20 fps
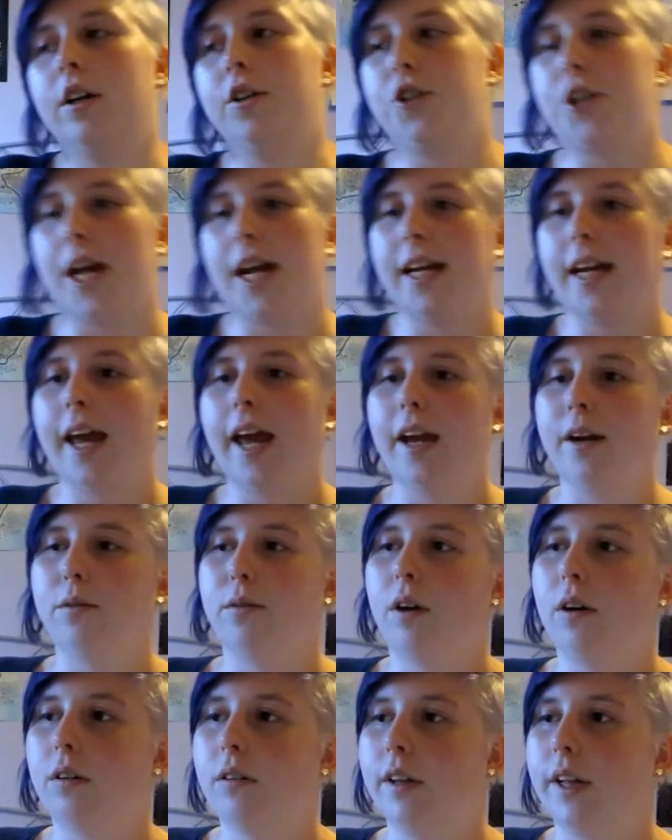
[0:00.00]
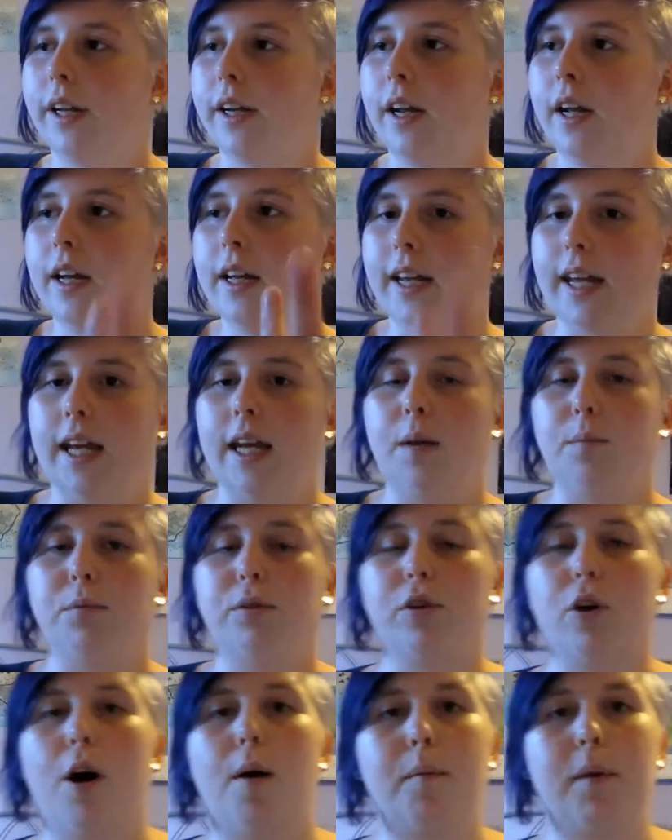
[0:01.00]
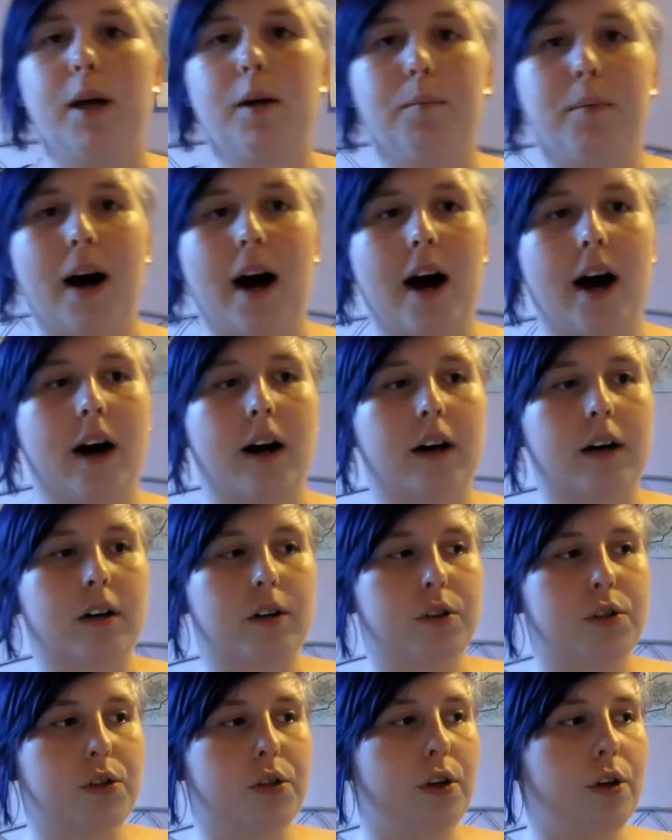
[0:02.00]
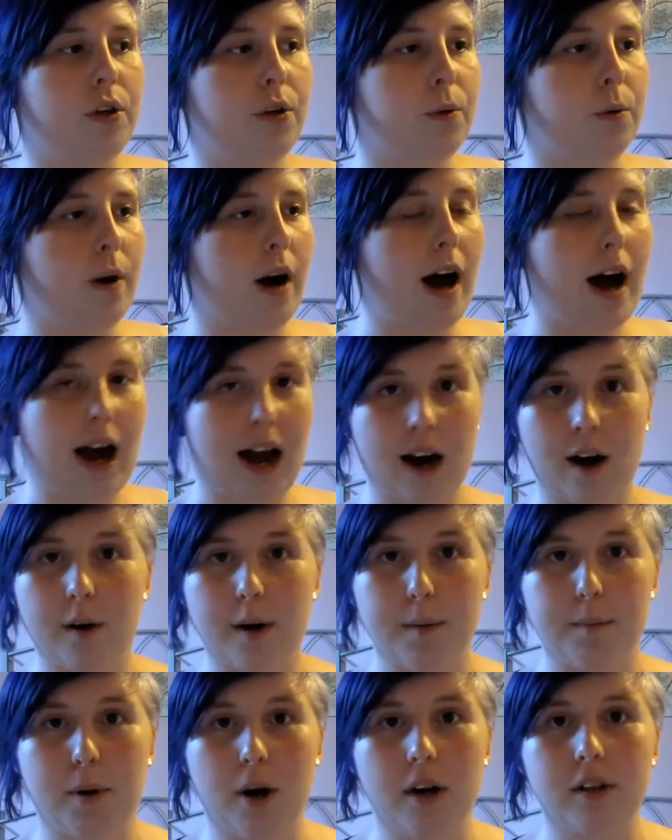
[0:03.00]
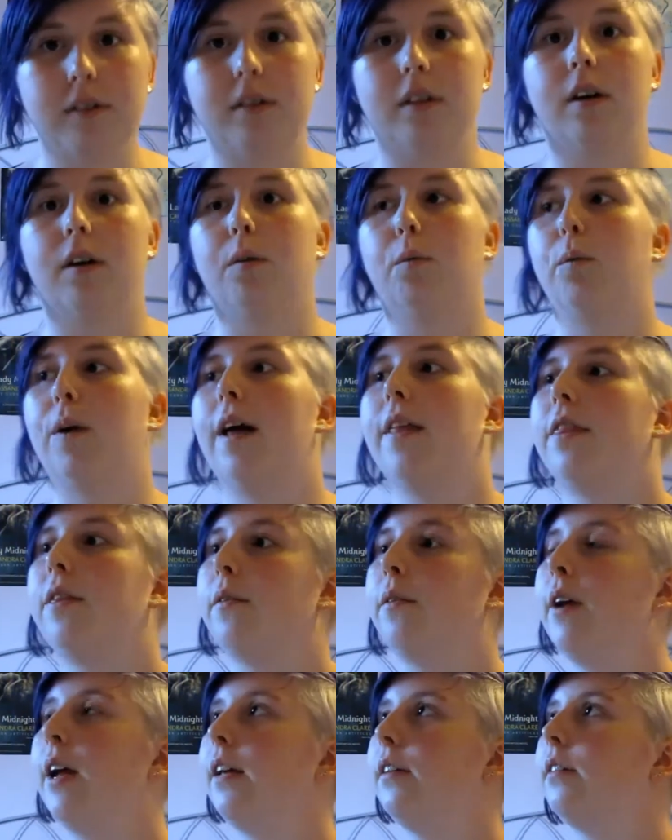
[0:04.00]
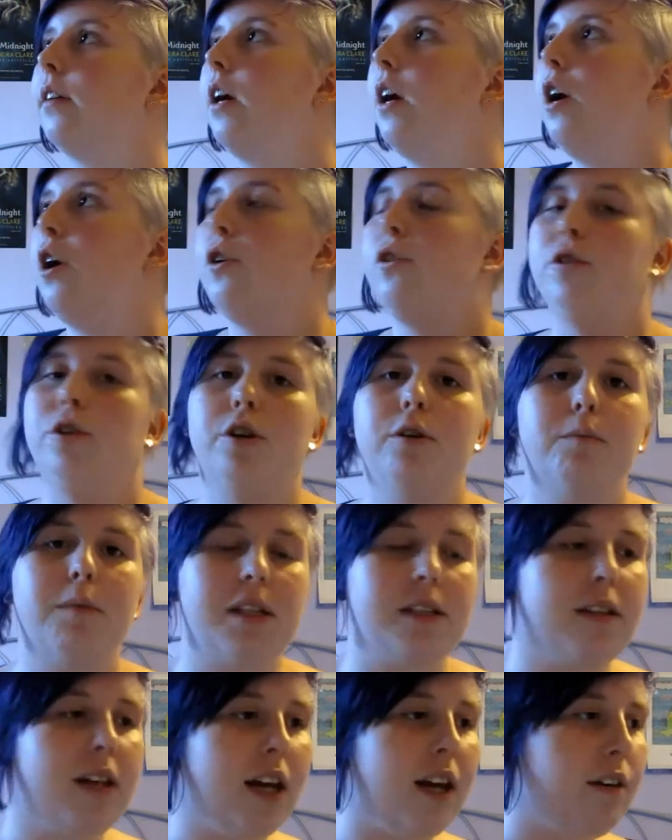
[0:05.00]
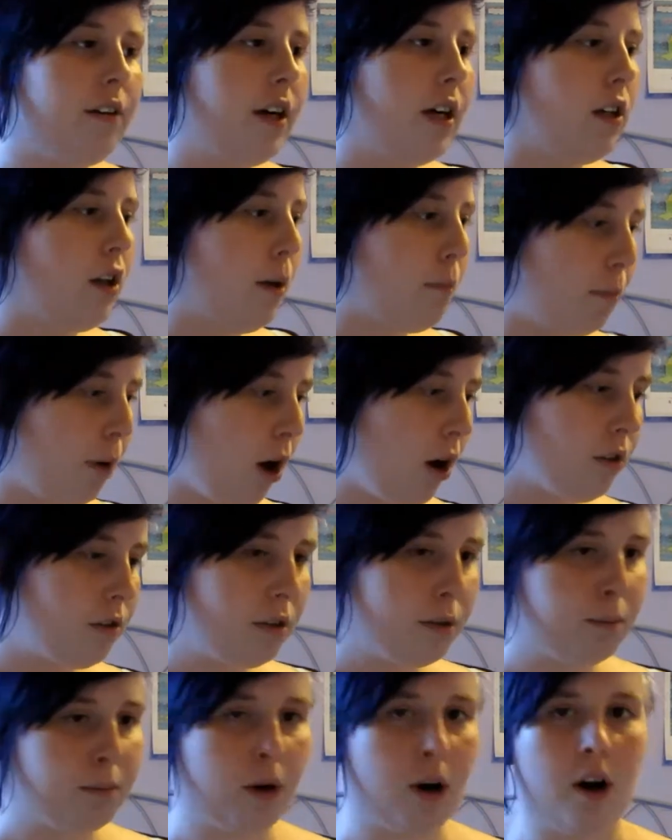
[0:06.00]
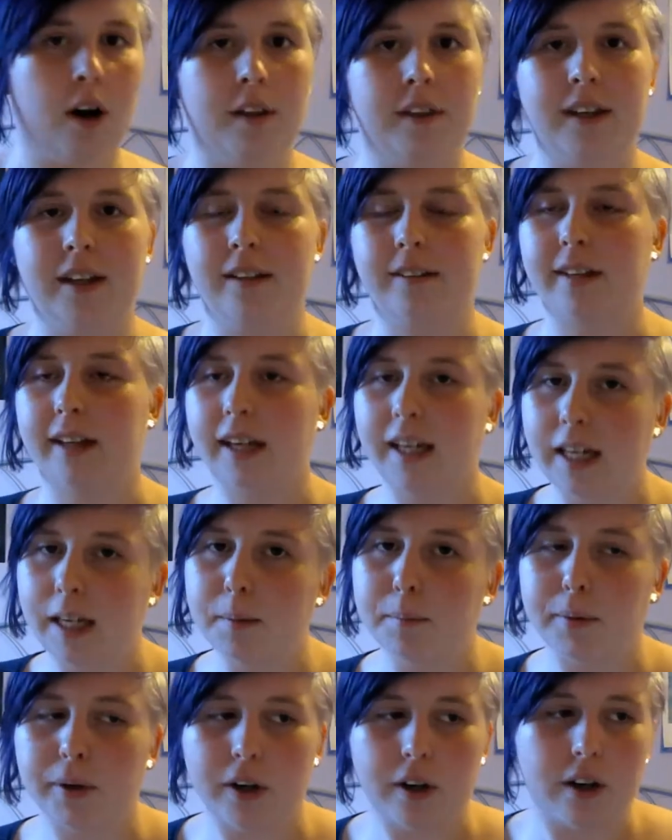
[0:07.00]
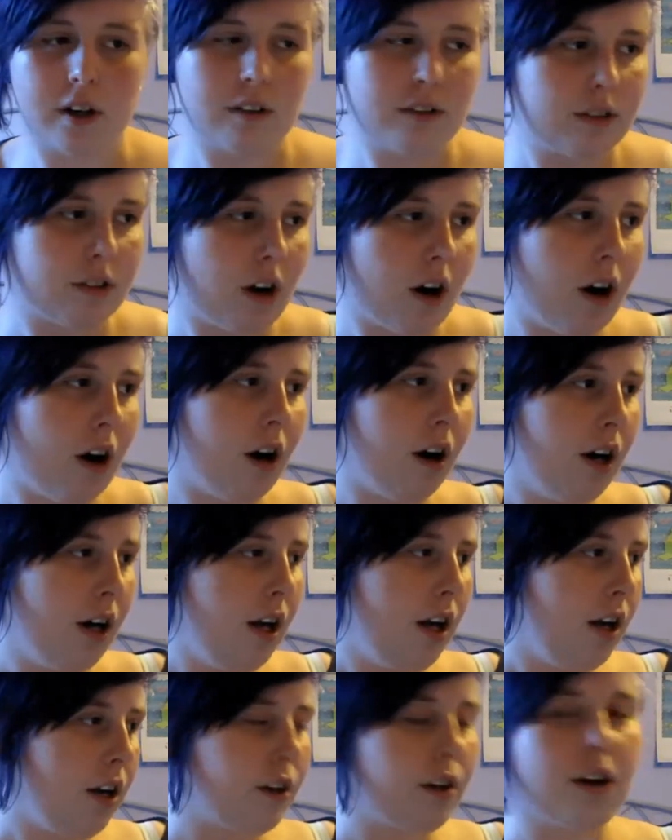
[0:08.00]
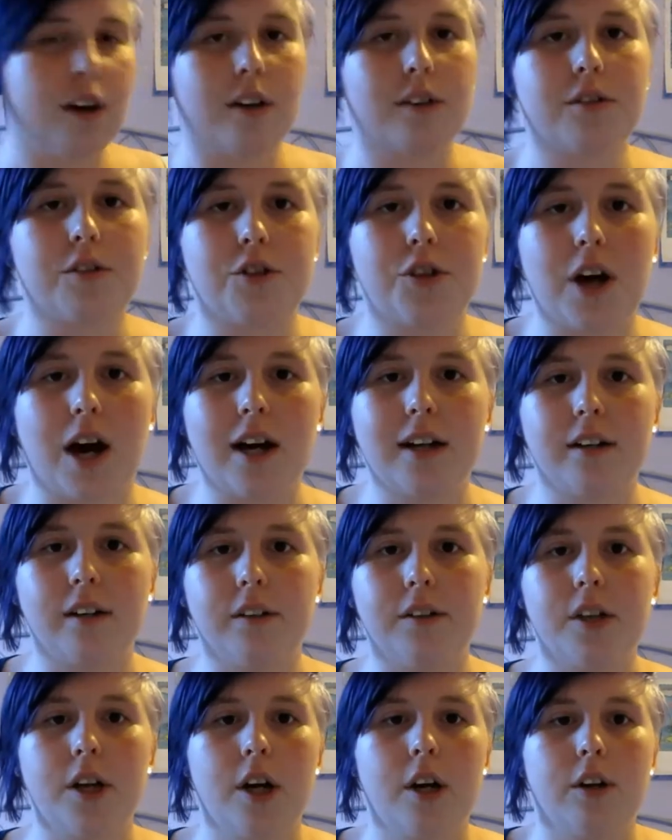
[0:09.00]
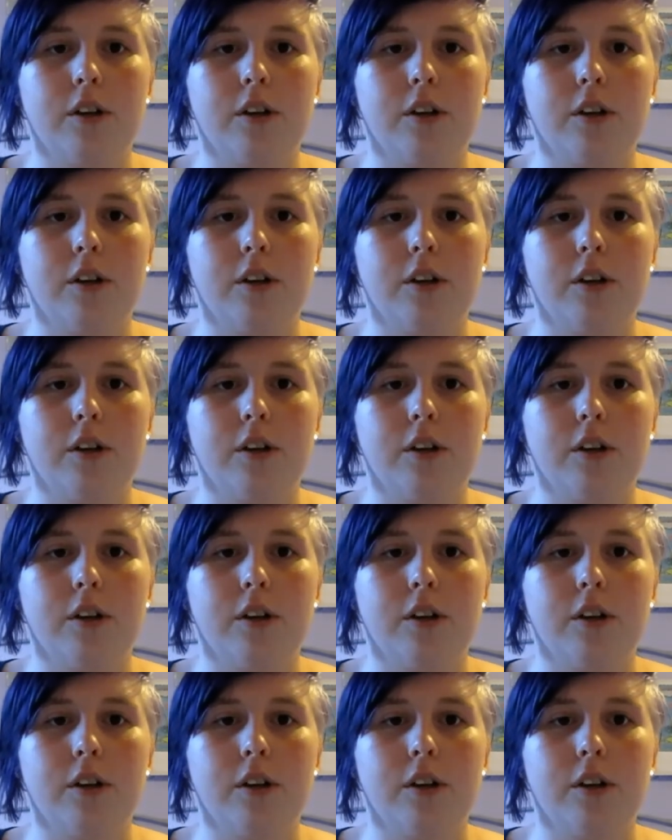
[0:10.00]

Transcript: J.K. Rowling keeps coming back to Harry Potter, whether it's new material on Pottermore, these ebooks, or Cursed Child.